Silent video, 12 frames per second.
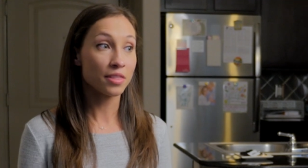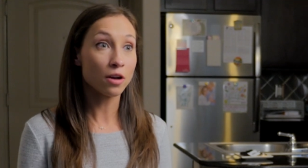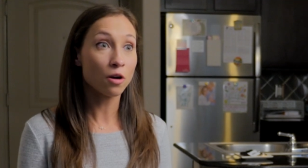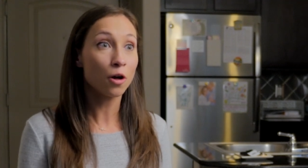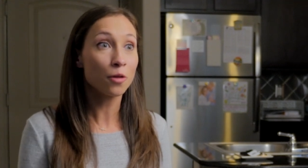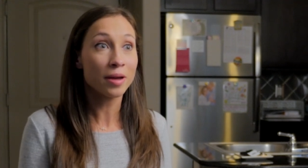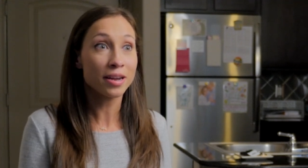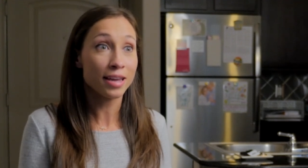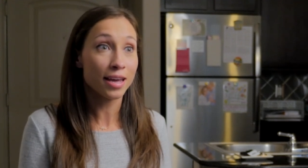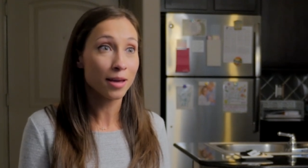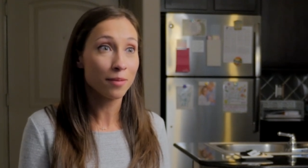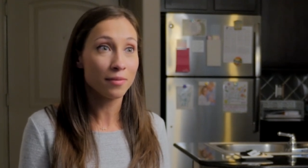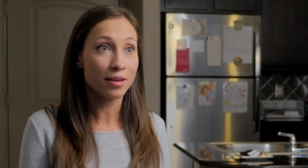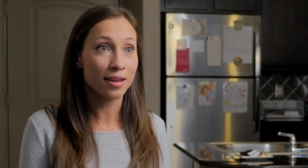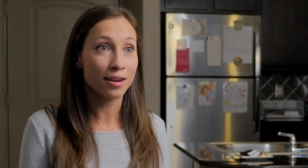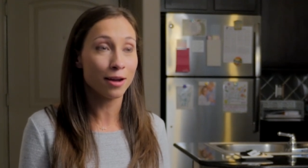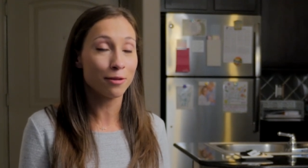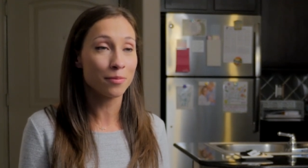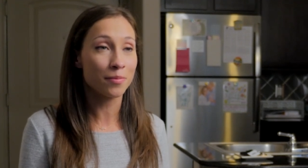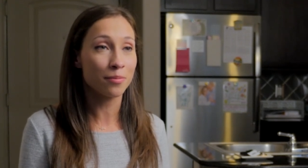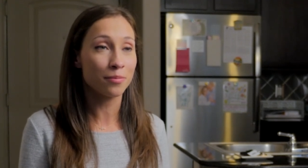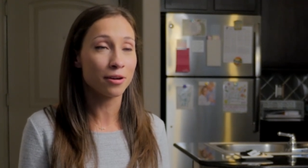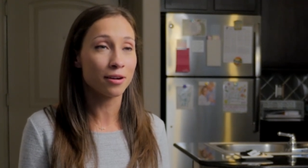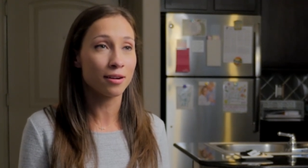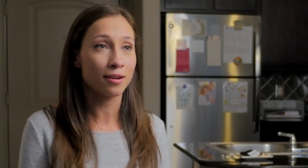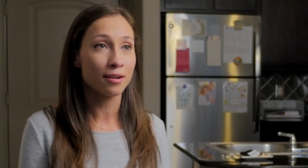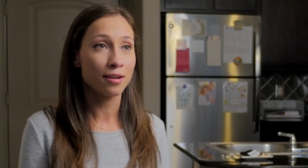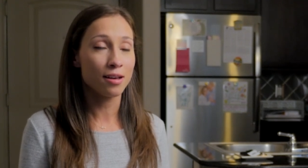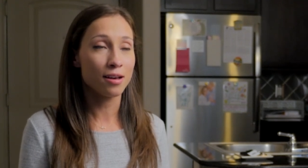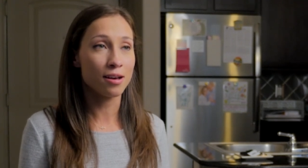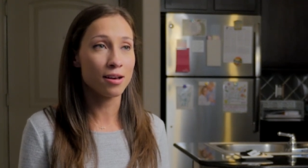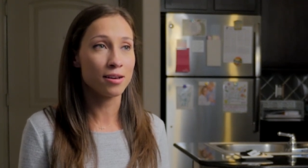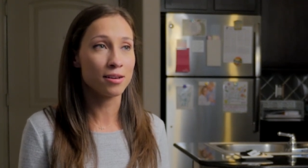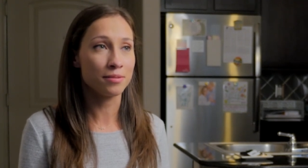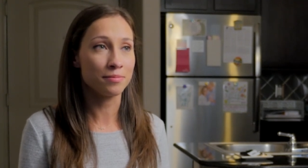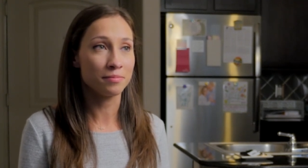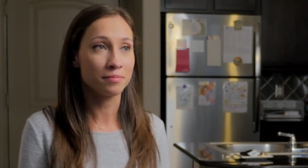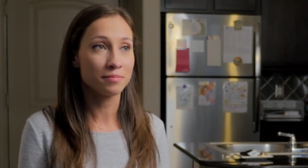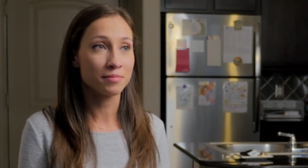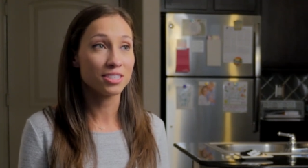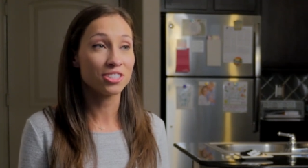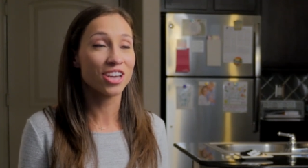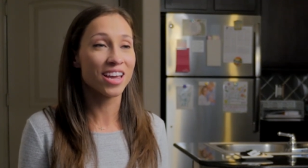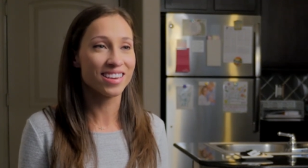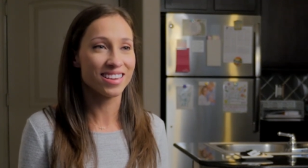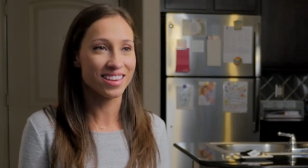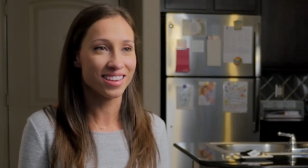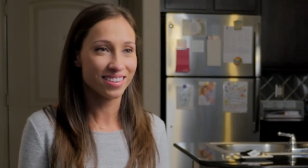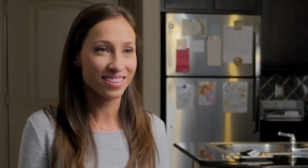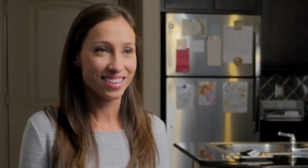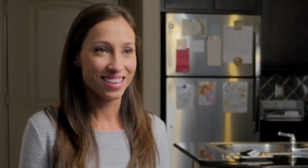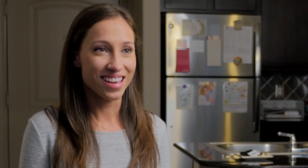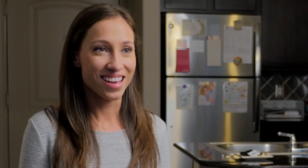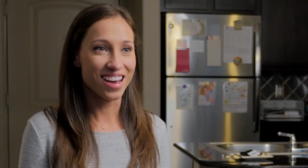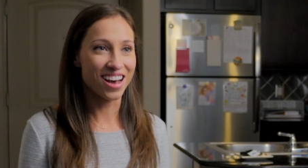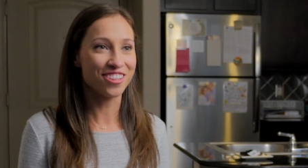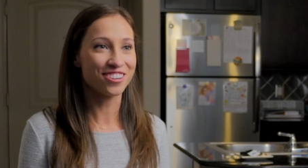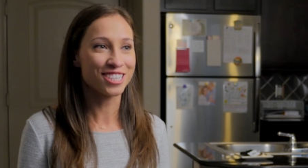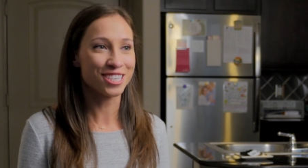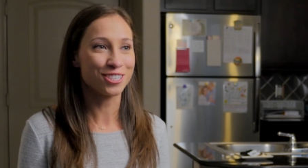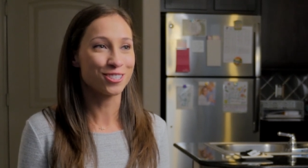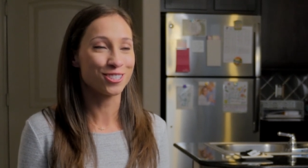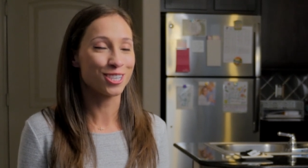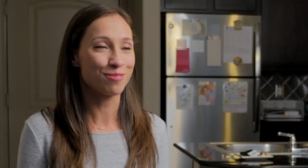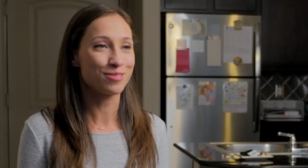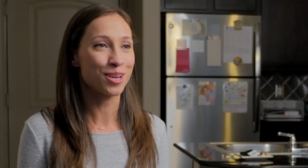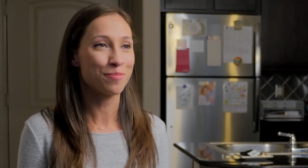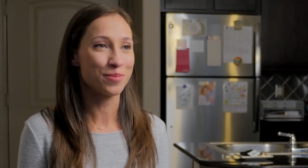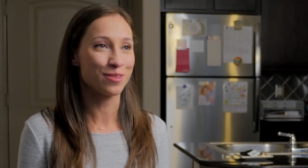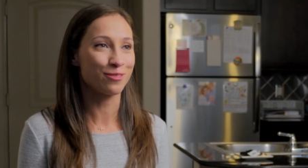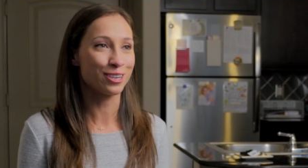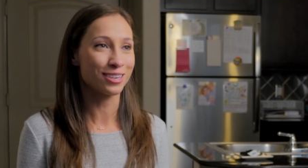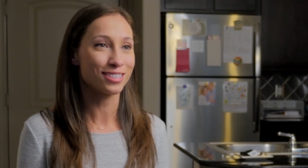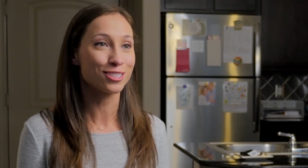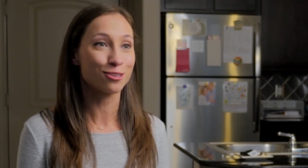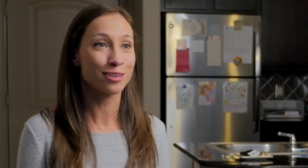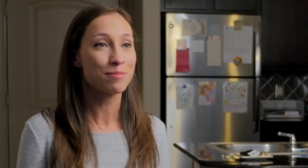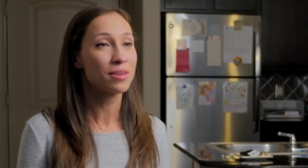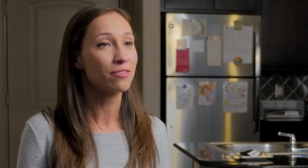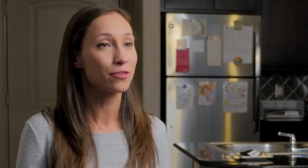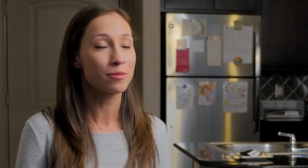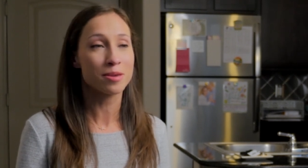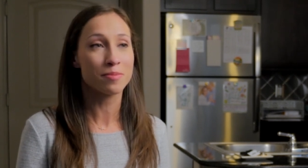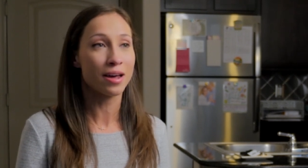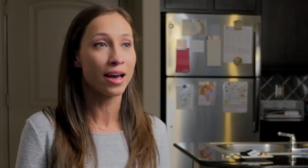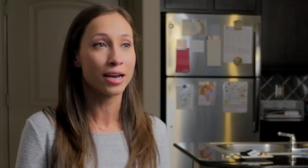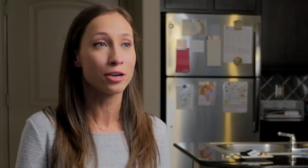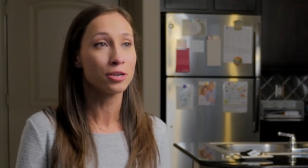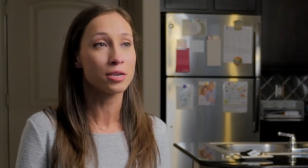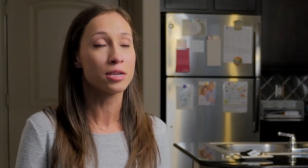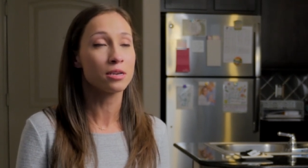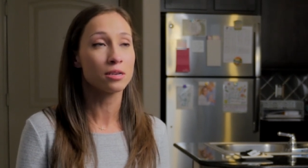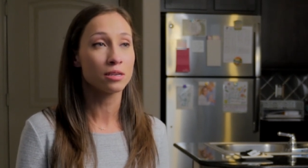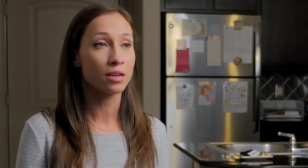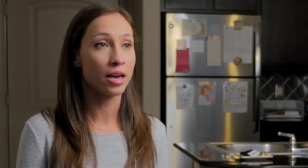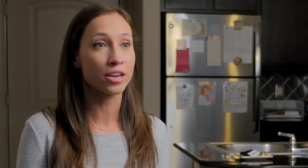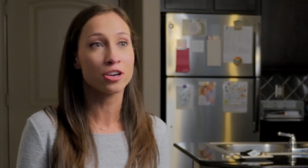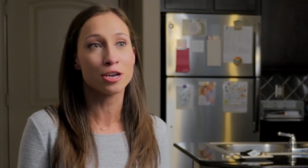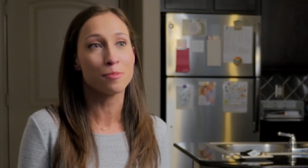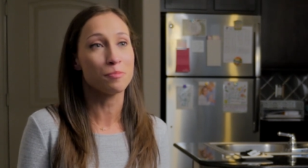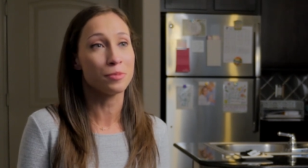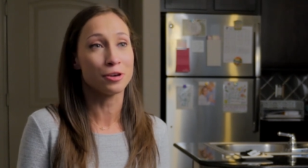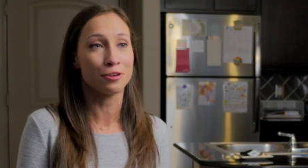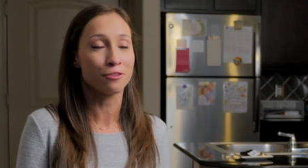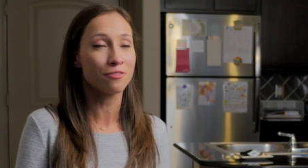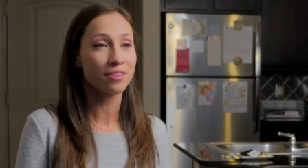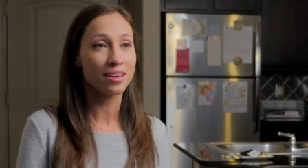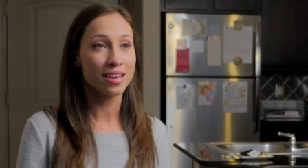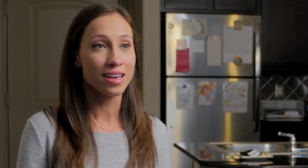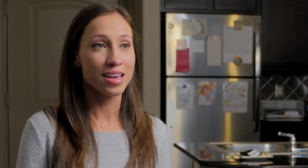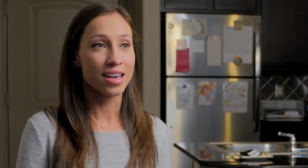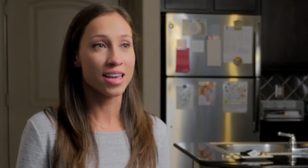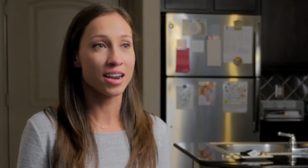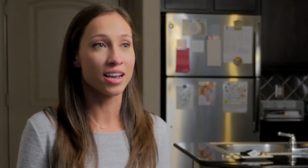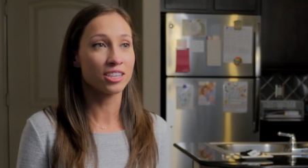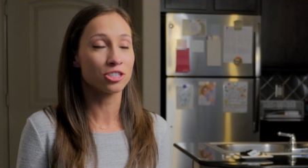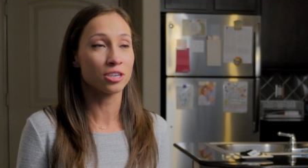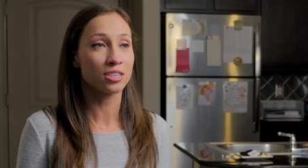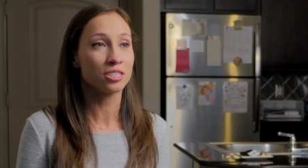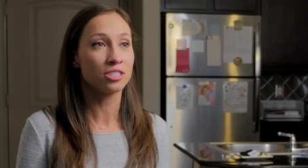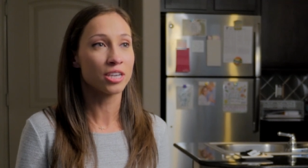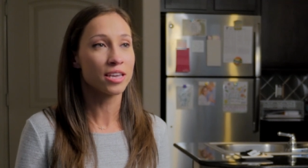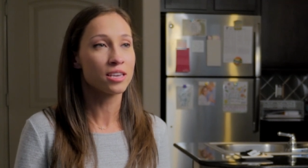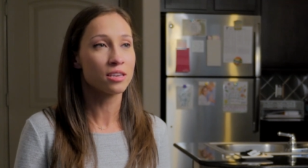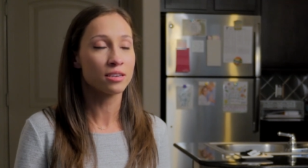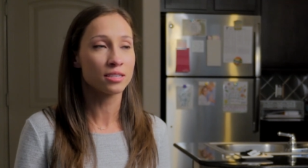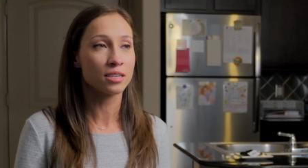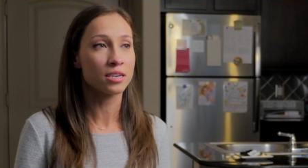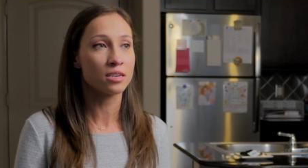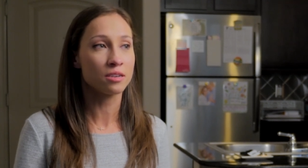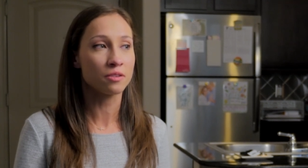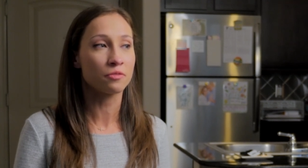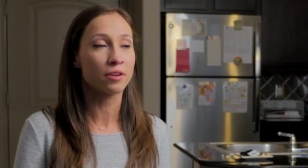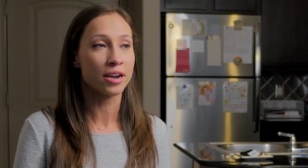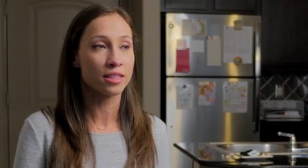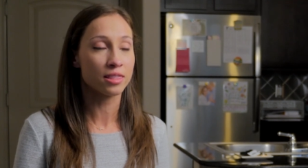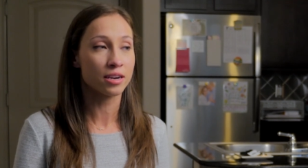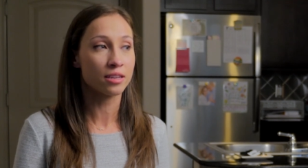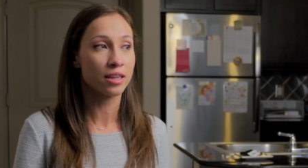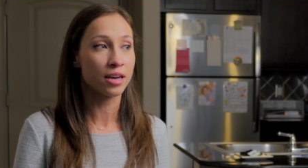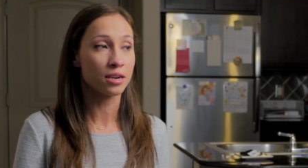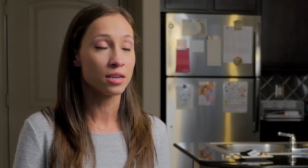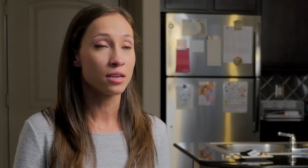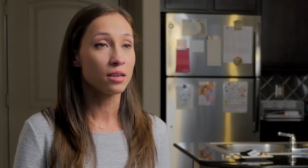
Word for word: they called my name, and I remember um, shaking. Other teachers jumped up and were screaming for me, but I couldn't, I couldn't move. And I started shaking because I knew right there that